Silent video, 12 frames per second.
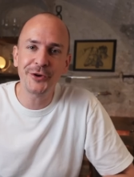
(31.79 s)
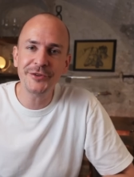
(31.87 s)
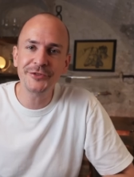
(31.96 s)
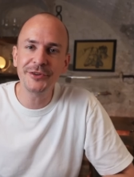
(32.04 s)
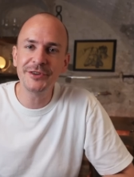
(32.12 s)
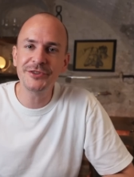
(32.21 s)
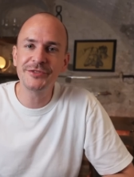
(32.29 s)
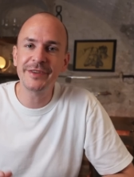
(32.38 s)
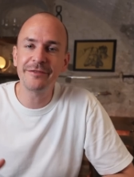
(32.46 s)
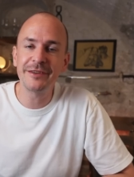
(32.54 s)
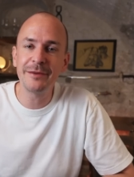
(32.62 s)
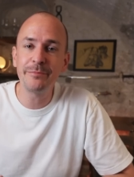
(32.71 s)
Storage conditions
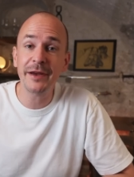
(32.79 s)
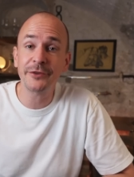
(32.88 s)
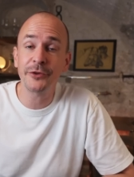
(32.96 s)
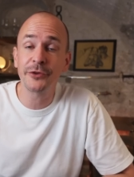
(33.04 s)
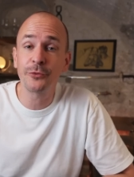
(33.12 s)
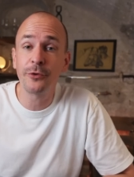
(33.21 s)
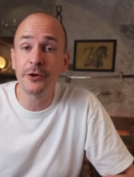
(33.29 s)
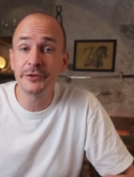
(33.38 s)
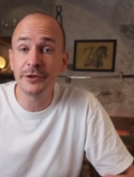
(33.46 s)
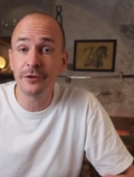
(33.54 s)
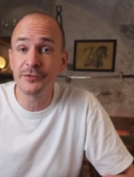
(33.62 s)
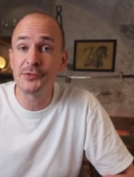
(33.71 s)
have an impact on the
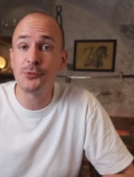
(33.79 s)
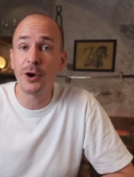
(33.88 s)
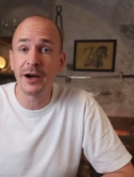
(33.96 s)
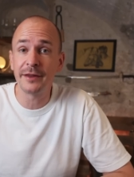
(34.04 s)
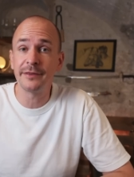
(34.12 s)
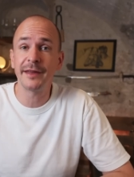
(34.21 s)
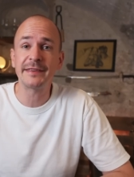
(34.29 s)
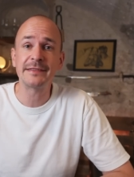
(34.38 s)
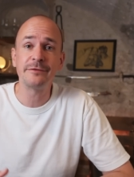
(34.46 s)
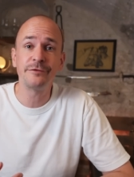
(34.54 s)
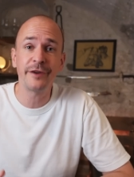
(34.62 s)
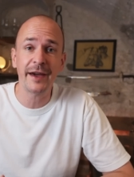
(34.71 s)
quality of a wine, that's
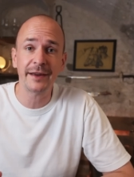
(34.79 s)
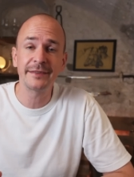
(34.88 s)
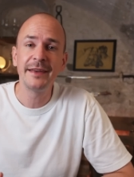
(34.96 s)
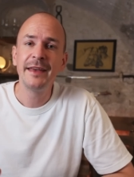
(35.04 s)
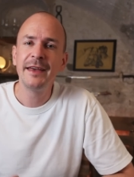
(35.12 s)
a fact.